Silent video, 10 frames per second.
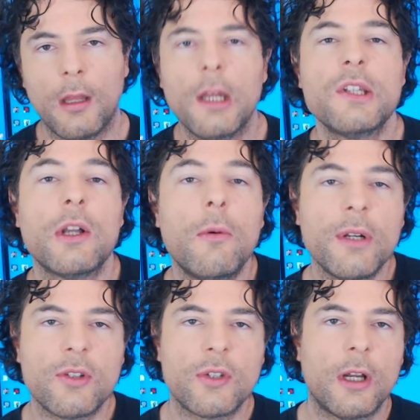So I want to
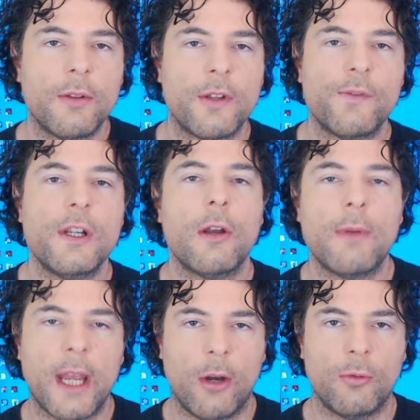start this video
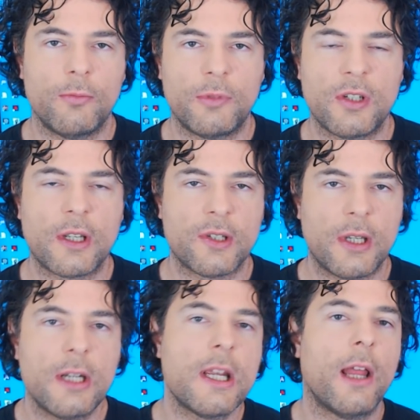out
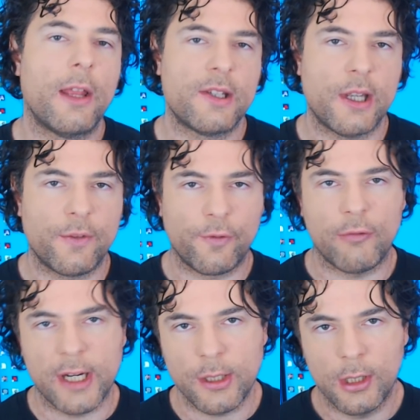discussing DLSS
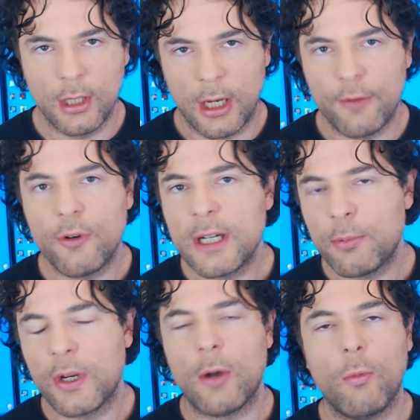3. I've already
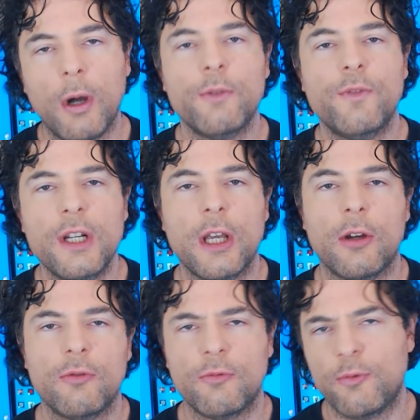put out one video
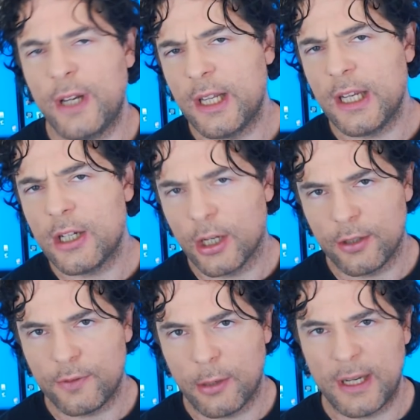really kind
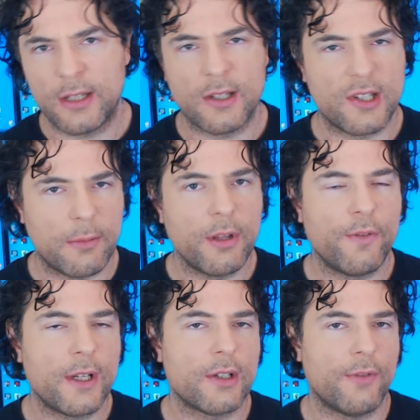of going into some of the
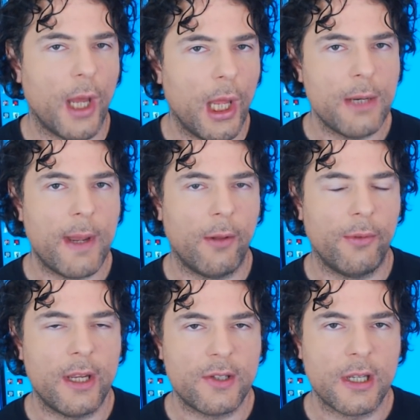things I've heard about
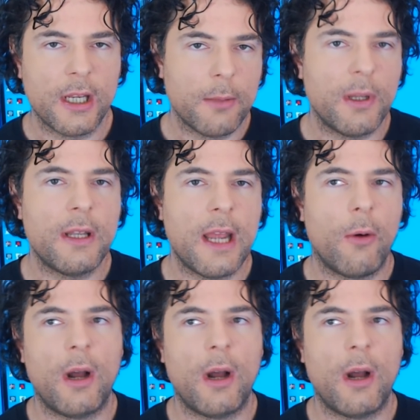this, but now I